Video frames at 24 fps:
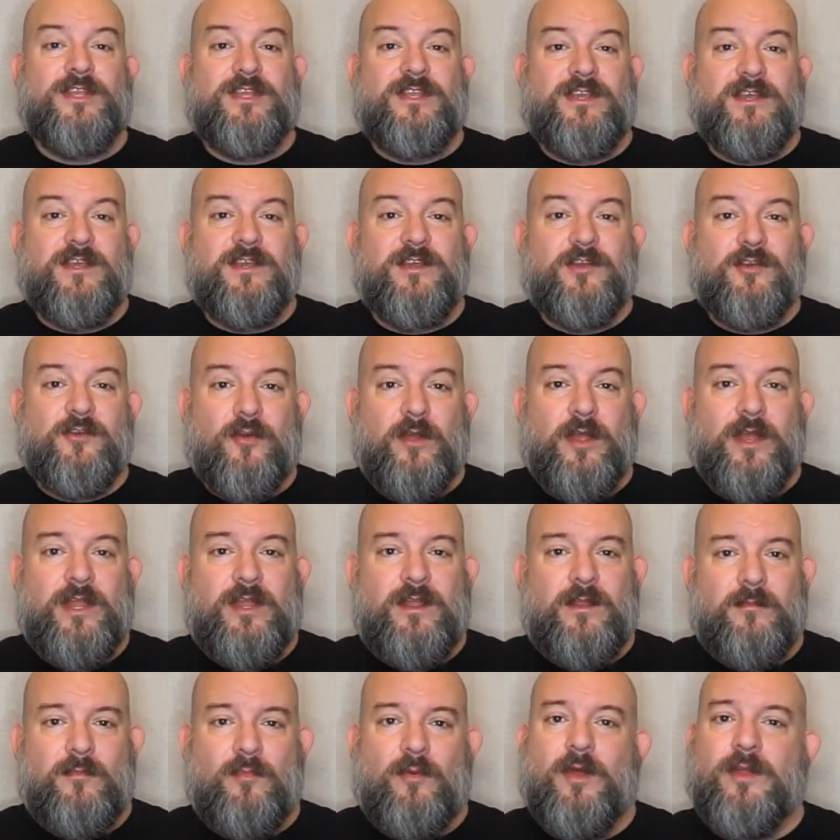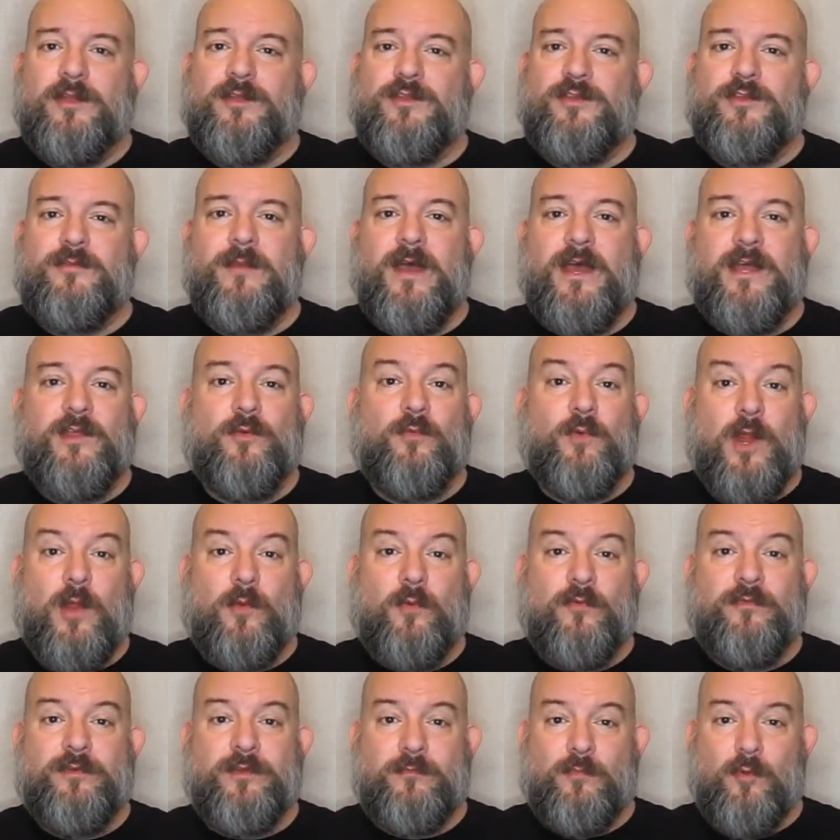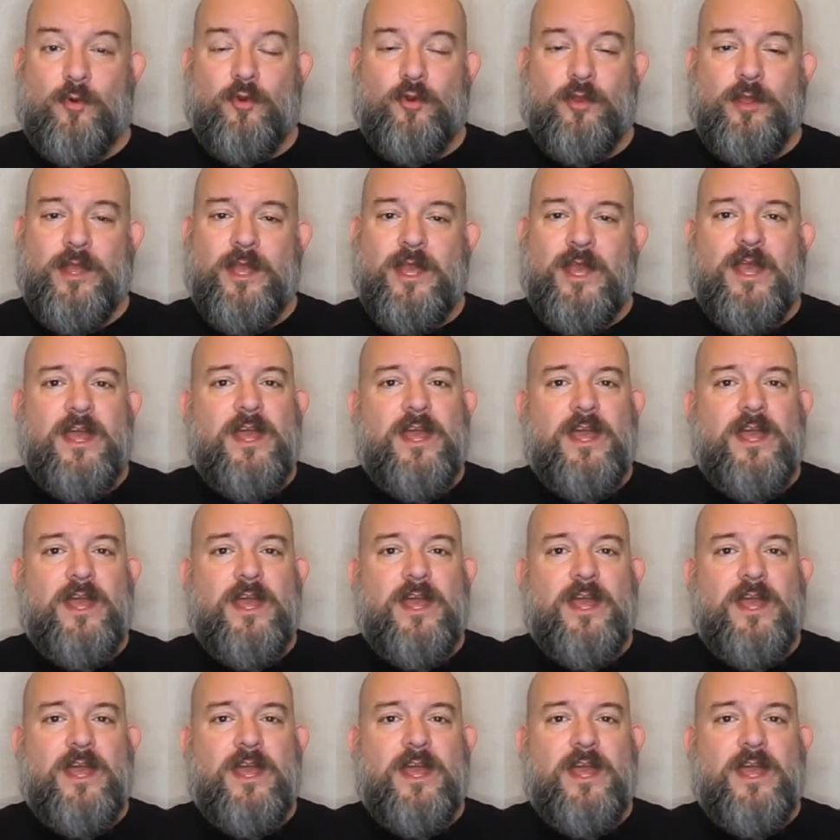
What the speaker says: Geek Cred, brought to you by the Werewolf and Borg.